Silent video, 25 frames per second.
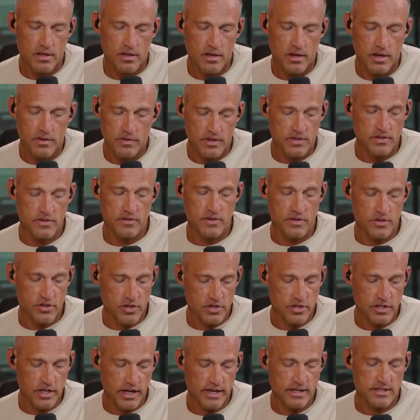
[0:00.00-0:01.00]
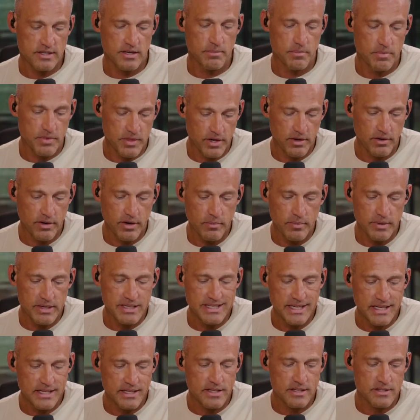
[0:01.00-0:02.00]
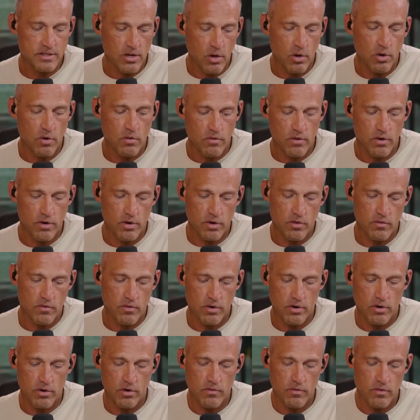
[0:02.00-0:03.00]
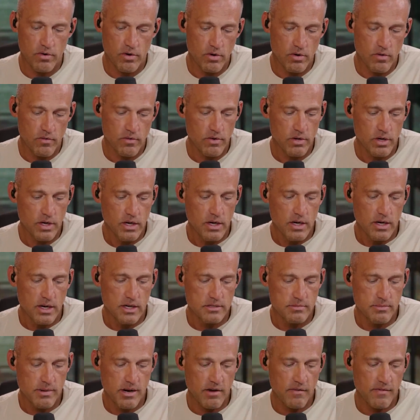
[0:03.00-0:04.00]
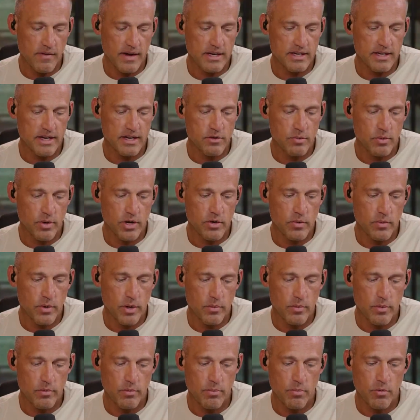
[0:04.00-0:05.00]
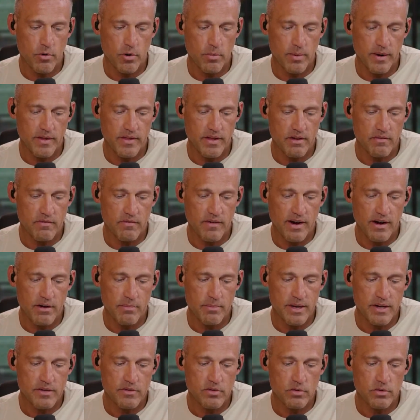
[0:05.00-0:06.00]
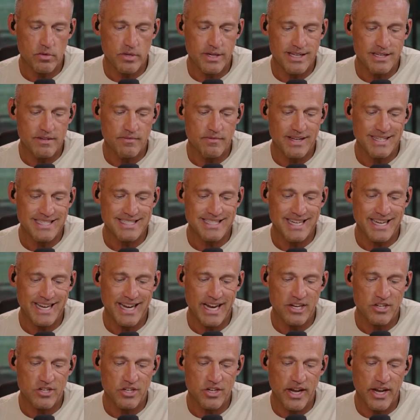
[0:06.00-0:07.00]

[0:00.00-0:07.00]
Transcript: And this isn't just like some theory. We see this over and over and over and over. As a matter of fact, a 2021 report by the Environmental Investigation